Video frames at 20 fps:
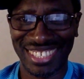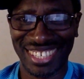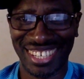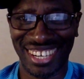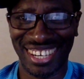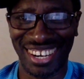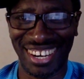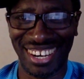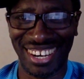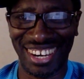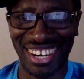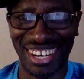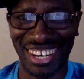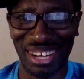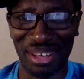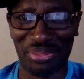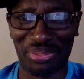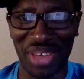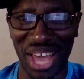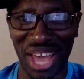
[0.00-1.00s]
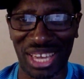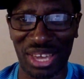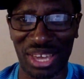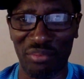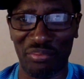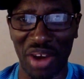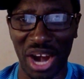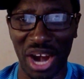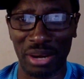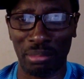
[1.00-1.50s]
Thank you
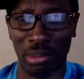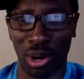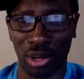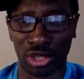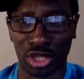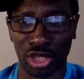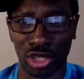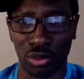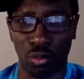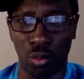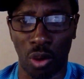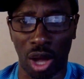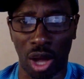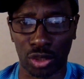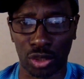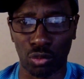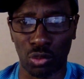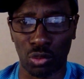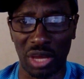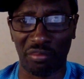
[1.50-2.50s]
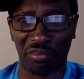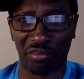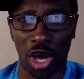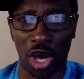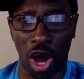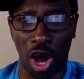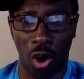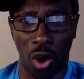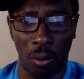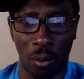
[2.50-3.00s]
very much. What we've
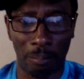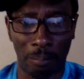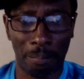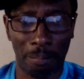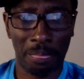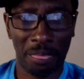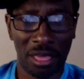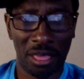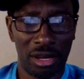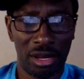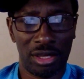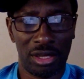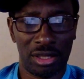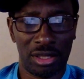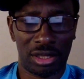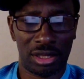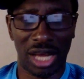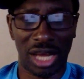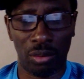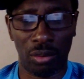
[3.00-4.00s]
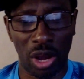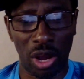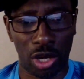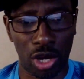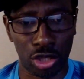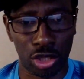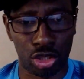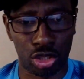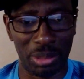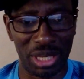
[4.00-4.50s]
got that we're
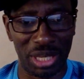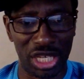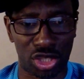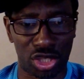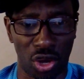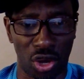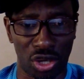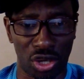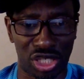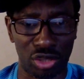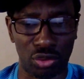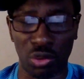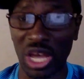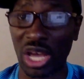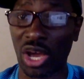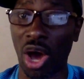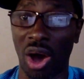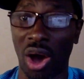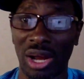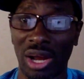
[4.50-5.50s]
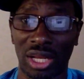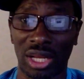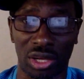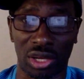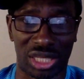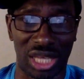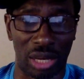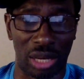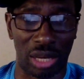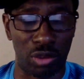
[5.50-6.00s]
going to be discussing, we've got a
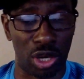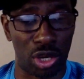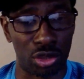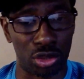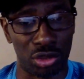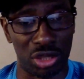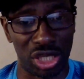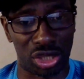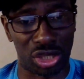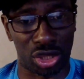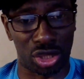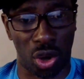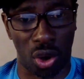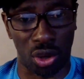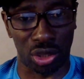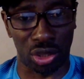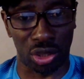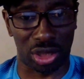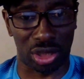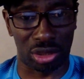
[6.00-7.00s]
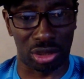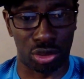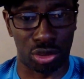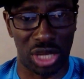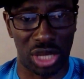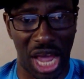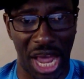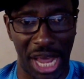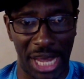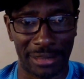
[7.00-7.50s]
lot that we're going to discuss
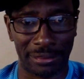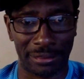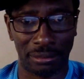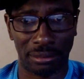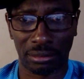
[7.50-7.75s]
today.